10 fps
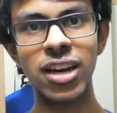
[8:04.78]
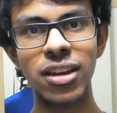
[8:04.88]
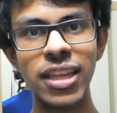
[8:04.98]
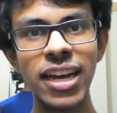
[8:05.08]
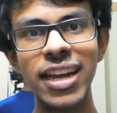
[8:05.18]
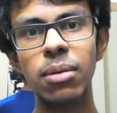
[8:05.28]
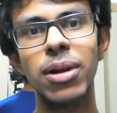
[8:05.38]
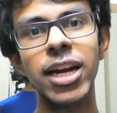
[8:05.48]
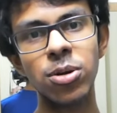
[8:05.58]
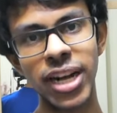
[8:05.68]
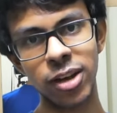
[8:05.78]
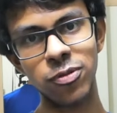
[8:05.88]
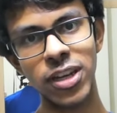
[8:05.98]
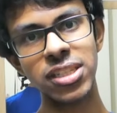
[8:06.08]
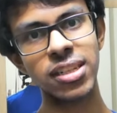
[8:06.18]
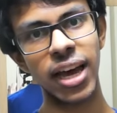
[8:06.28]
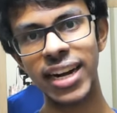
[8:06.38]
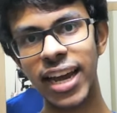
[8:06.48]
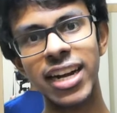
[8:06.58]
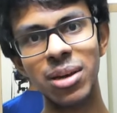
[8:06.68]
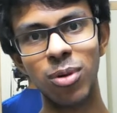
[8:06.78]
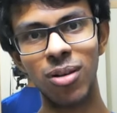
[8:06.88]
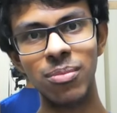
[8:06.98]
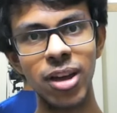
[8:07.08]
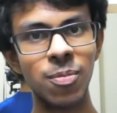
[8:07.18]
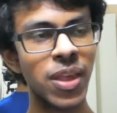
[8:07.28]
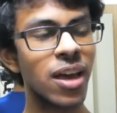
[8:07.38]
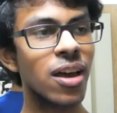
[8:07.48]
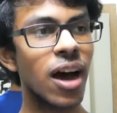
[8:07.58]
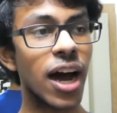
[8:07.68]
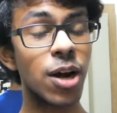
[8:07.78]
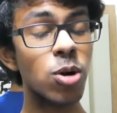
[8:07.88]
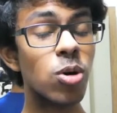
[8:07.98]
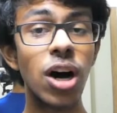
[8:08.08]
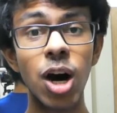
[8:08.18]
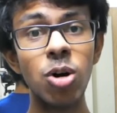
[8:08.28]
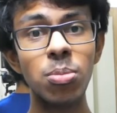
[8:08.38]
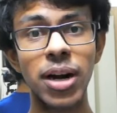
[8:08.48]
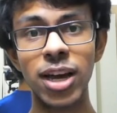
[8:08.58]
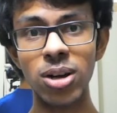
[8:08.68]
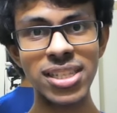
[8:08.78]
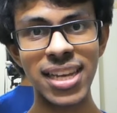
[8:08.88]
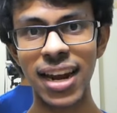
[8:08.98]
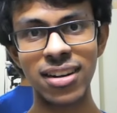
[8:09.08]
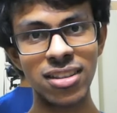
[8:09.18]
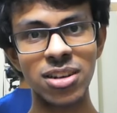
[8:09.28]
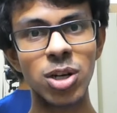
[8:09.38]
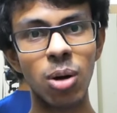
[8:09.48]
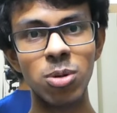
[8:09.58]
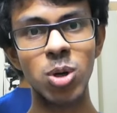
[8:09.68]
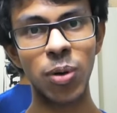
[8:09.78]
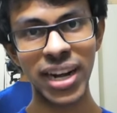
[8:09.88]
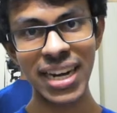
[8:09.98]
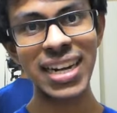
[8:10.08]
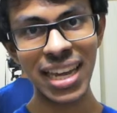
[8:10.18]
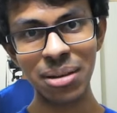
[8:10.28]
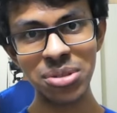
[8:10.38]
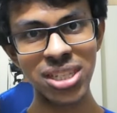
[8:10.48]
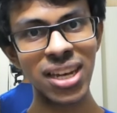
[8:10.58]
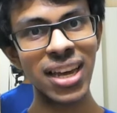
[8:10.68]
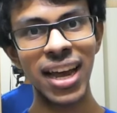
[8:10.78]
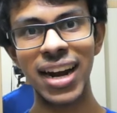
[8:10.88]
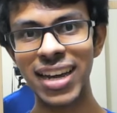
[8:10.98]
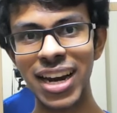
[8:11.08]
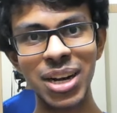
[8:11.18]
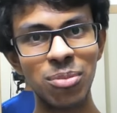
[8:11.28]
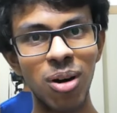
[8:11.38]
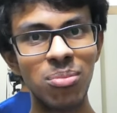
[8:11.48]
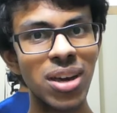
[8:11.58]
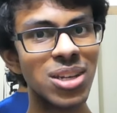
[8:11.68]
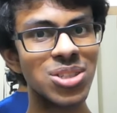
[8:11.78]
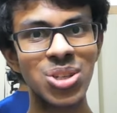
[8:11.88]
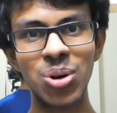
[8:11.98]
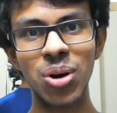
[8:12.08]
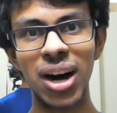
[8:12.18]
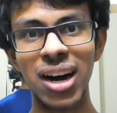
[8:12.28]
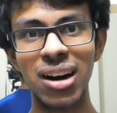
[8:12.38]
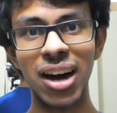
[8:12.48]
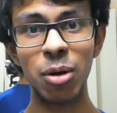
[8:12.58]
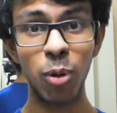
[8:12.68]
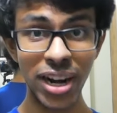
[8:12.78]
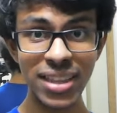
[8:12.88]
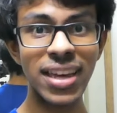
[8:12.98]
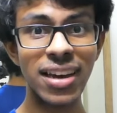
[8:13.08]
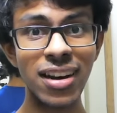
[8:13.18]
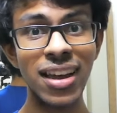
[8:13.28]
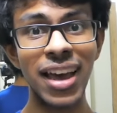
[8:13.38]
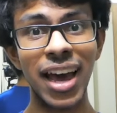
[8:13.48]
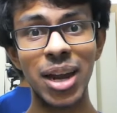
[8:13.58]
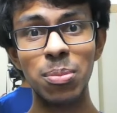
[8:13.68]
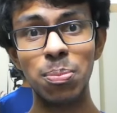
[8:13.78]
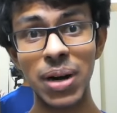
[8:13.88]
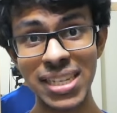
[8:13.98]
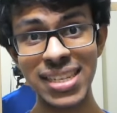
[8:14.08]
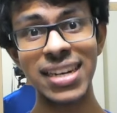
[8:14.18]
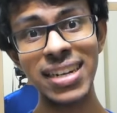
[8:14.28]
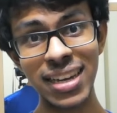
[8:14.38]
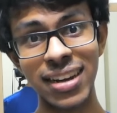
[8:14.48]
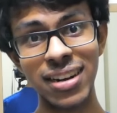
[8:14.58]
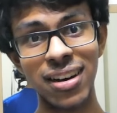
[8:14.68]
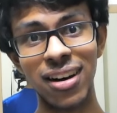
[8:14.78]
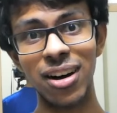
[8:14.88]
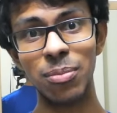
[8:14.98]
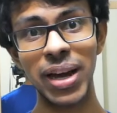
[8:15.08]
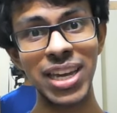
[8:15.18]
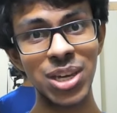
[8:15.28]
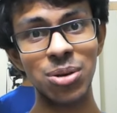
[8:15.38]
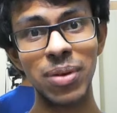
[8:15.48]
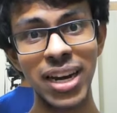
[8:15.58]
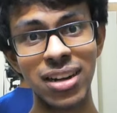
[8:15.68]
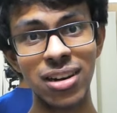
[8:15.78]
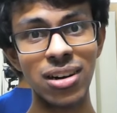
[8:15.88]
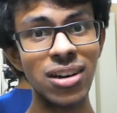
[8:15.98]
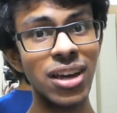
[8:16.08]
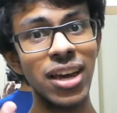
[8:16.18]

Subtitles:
kar diya and I applied to Tech Fest at IIT Bombay. I don't know how, but I got selected in the top 20 teams at IIT Bombay. So I went there and presented my incubator